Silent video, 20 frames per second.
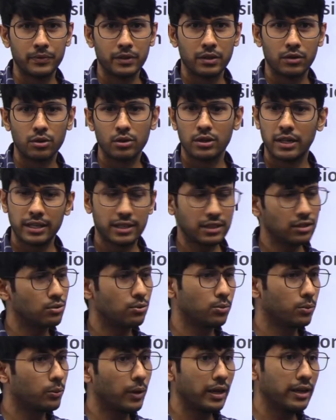So that is
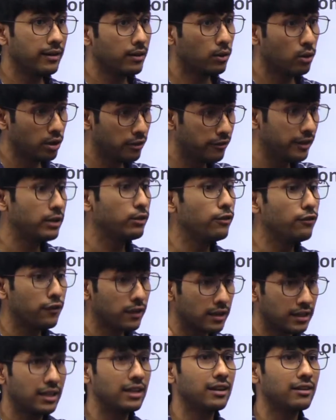one good way to
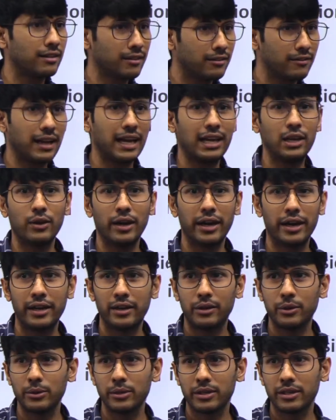further value
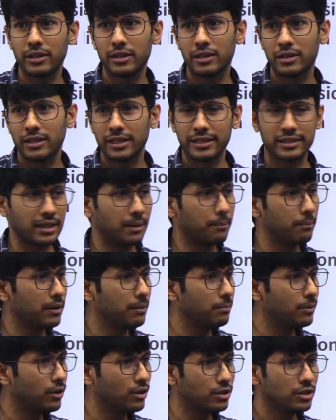add to your example,
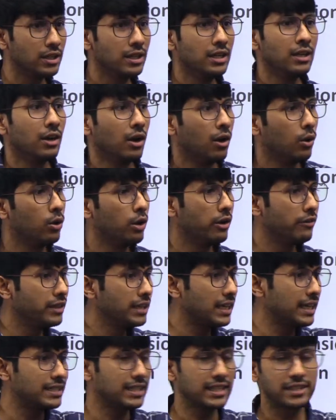because
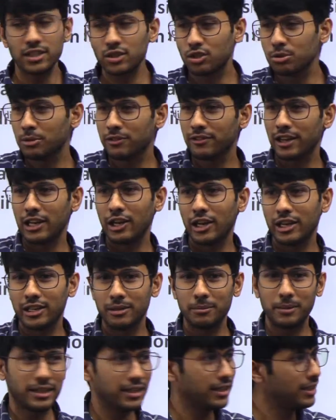whoever has access to my value
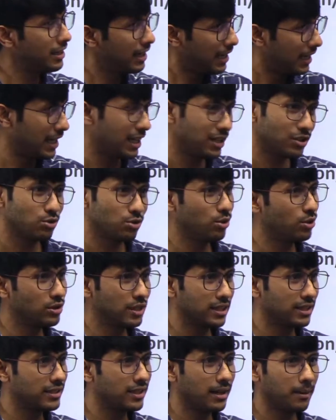added material has those
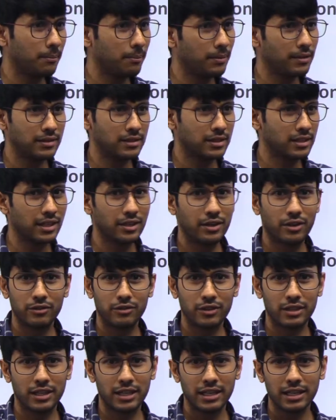examples kind of
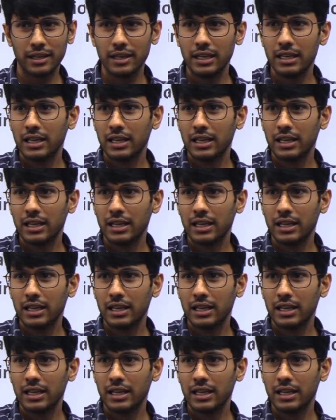a thing.